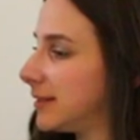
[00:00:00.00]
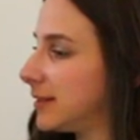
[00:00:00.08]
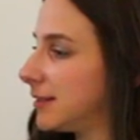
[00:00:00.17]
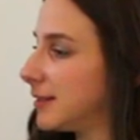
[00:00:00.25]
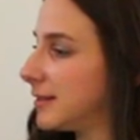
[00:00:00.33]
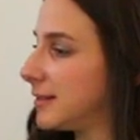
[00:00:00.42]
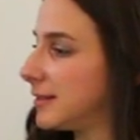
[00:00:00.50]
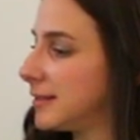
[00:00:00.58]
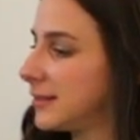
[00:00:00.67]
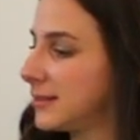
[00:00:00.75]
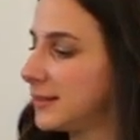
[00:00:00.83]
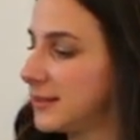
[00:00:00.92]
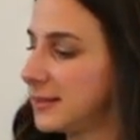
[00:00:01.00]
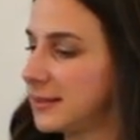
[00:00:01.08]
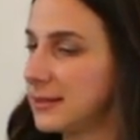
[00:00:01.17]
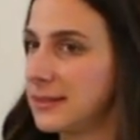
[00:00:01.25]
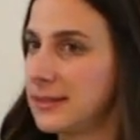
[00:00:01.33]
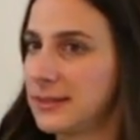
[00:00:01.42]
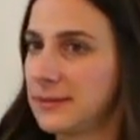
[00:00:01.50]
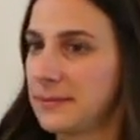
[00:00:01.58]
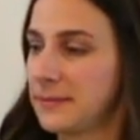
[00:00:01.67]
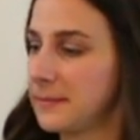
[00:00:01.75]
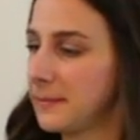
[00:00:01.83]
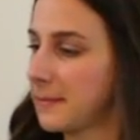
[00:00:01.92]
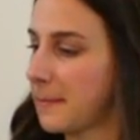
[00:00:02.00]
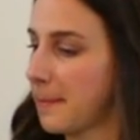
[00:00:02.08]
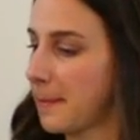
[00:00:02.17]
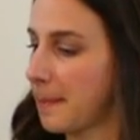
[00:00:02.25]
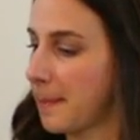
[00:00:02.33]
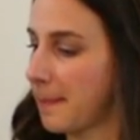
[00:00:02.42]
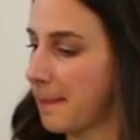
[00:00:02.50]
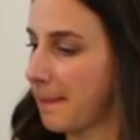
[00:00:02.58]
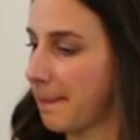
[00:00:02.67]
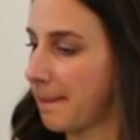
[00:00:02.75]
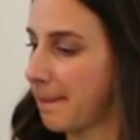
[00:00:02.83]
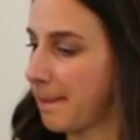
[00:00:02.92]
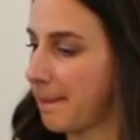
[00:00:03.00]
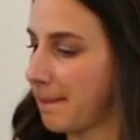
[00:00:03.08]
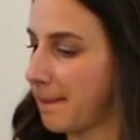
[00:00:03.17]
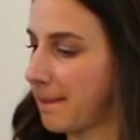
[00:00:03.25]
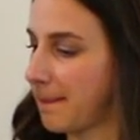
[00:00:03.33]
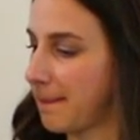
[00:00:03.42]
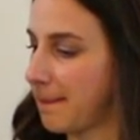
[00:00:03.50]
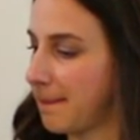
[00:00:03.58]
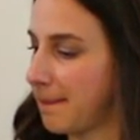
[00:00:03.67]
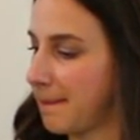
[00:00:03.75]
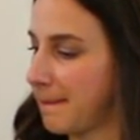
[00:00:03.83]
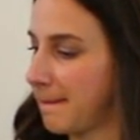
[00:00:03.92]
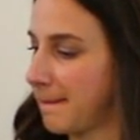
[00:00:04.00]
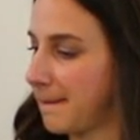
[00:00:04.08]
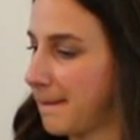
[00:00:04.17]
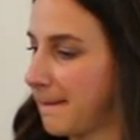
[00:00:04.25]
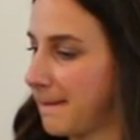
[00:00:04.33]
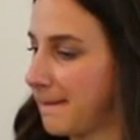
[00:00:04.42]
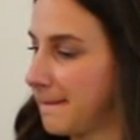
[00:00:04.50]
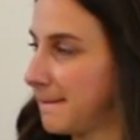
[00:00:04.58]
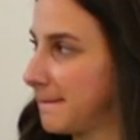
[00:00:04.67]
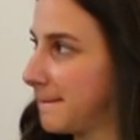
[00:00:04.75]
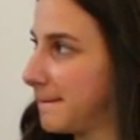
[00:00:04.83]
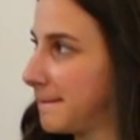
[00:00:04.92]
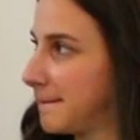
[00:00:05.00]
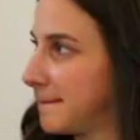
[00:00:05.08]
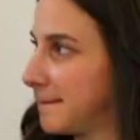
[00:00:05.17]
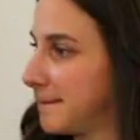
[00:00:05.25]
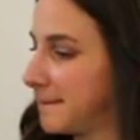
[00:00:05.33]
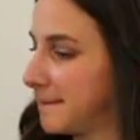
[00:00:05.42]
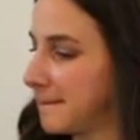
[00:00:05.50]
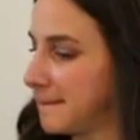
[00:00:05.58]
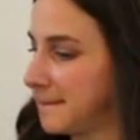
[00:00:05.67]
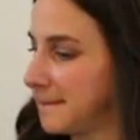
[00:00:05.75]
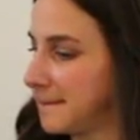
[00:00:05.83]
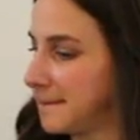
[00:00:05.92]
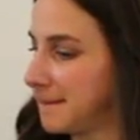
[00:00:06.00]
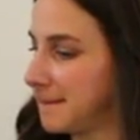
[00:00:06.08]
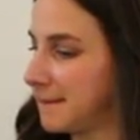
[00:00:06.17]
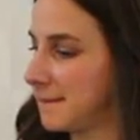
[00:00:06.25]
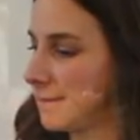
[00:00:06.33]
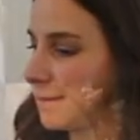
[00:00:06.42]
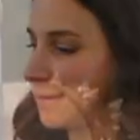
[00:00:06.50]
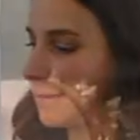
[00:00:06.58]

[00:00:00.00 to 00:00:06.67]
No words are spoken by the person on screen.